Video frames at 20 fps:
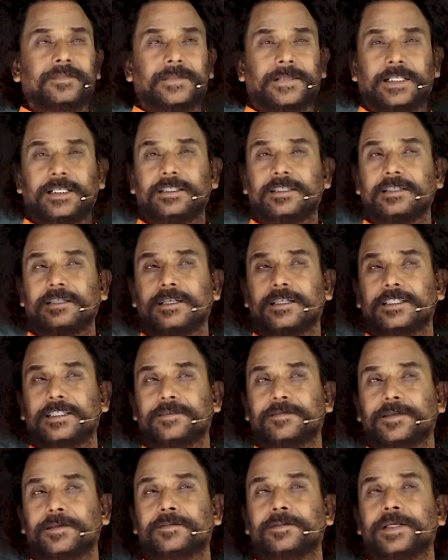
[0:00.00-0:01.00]
These
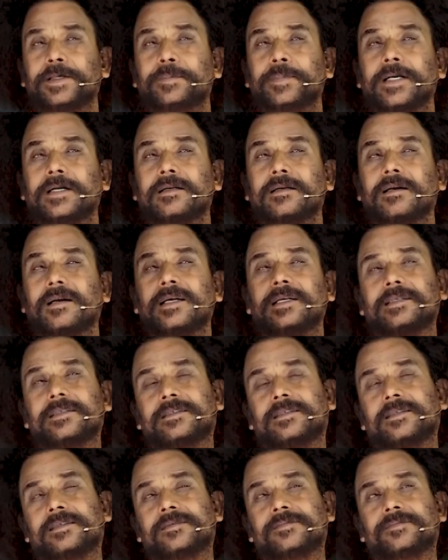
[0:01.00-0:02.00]
energy waves, they
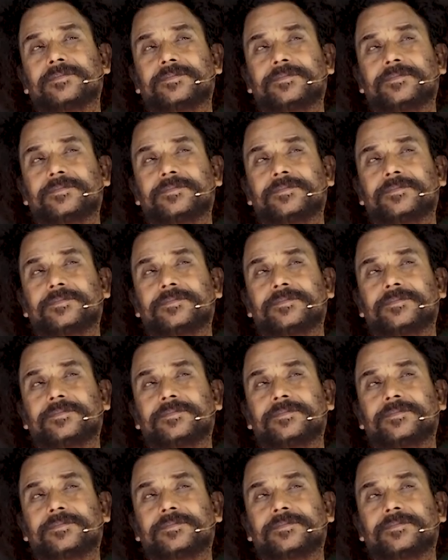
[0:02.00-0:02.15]
materialize.